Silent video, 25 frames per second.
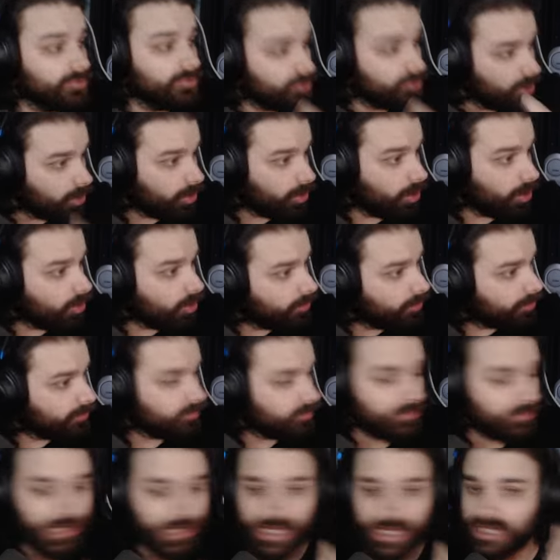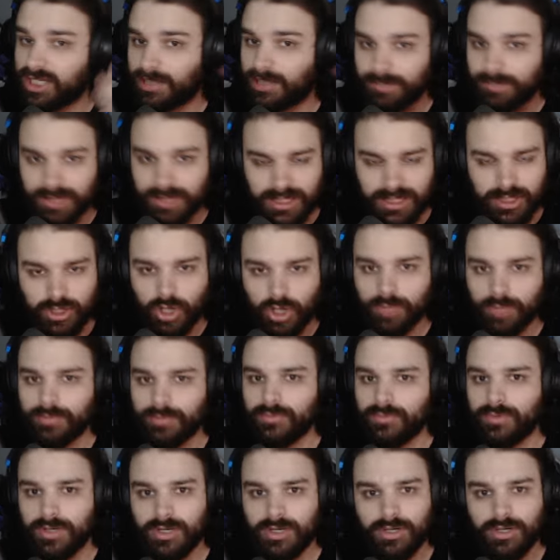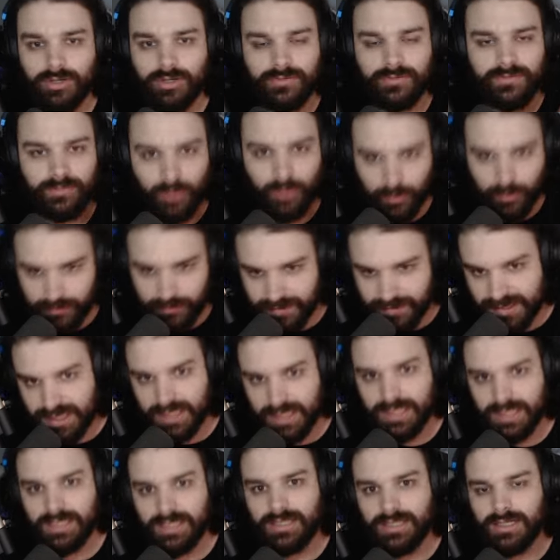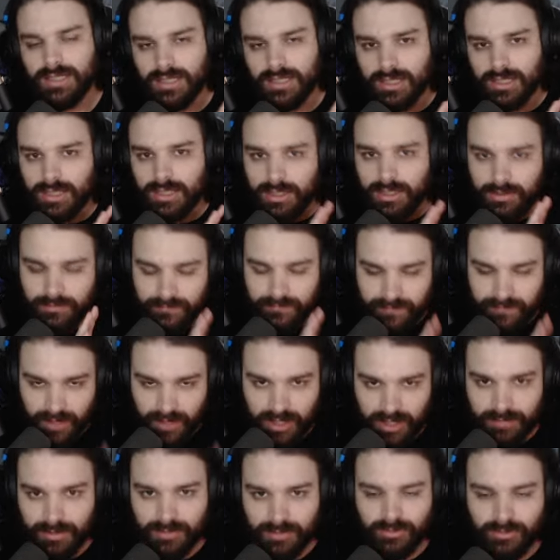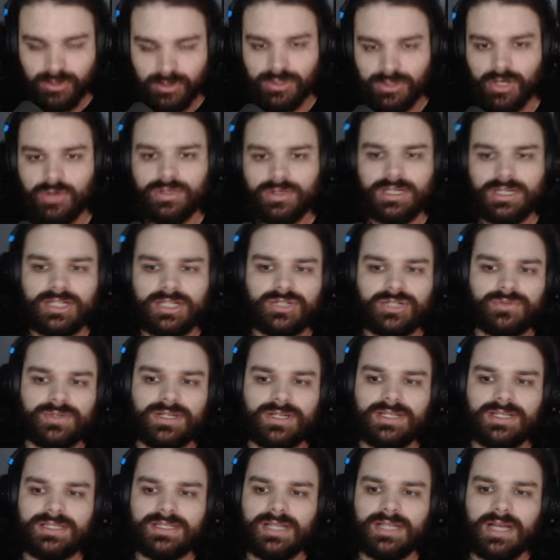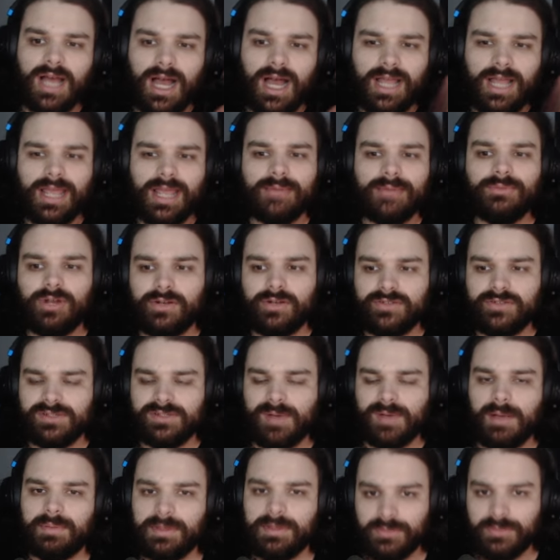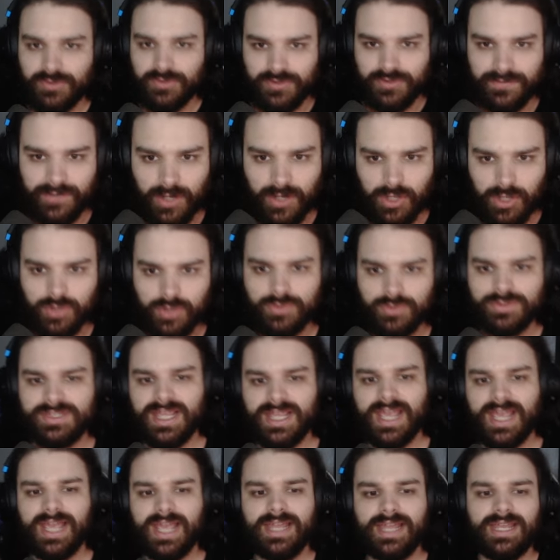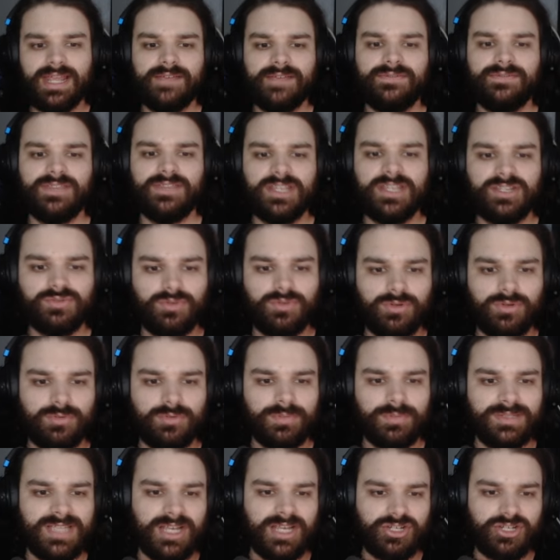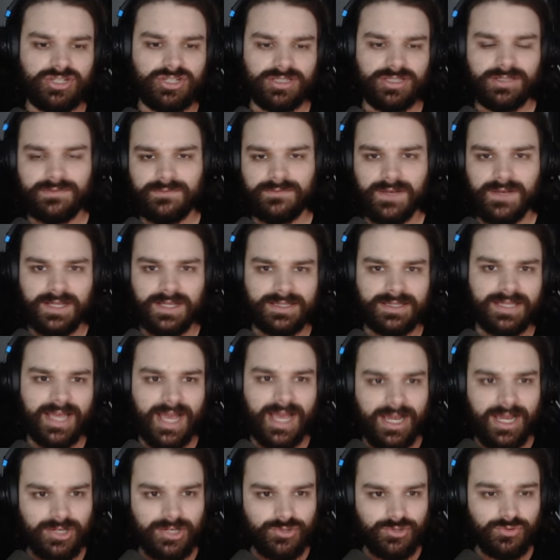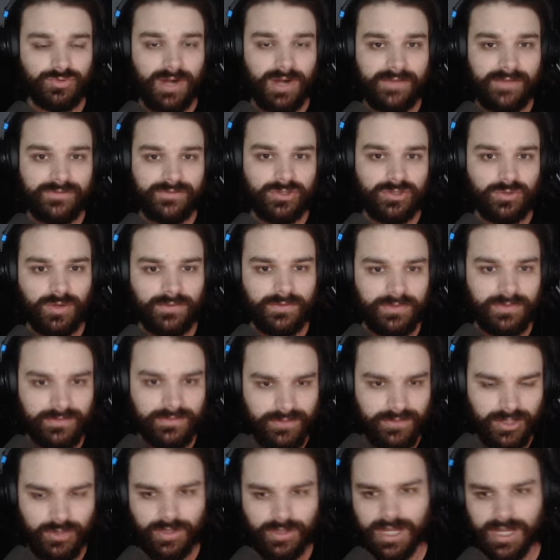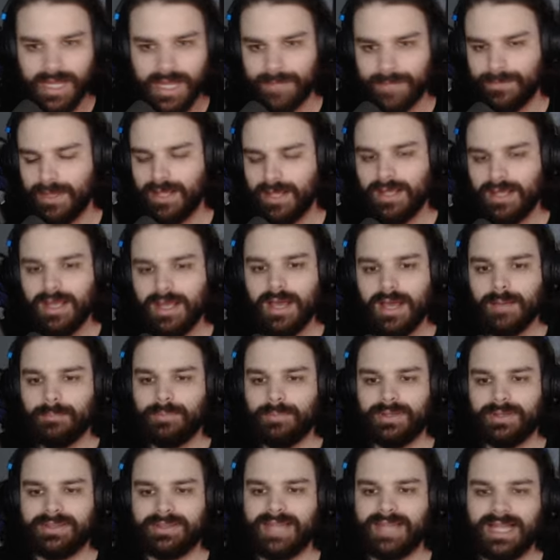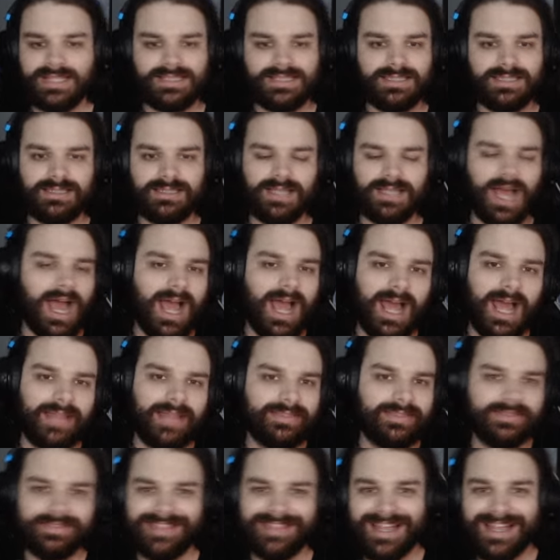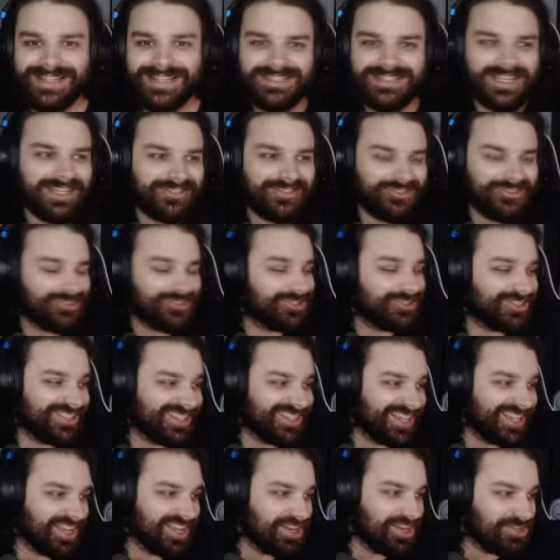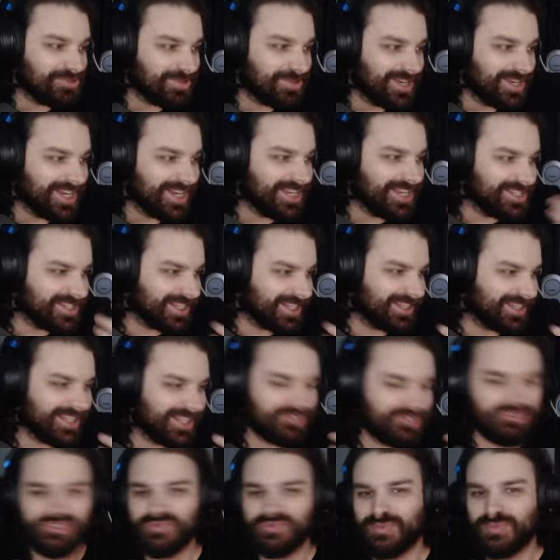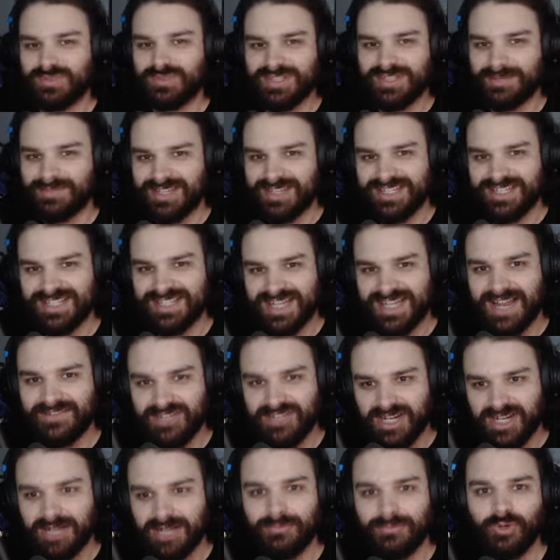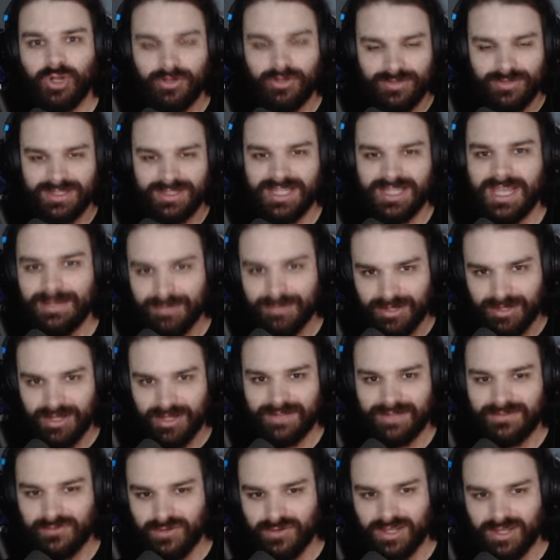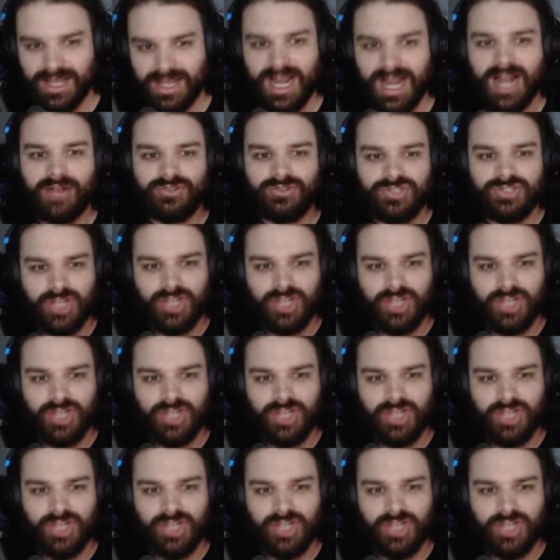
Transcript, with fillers: No open, like completely open world from what we've seen. Very minimal loading screens. I am nervous about people's phones and if this will potentially affect the actual revenue of the video game, but that's that's like just it is what it is. Like that's just something that's gonna have to come along with the game, and they'll have to figure it out.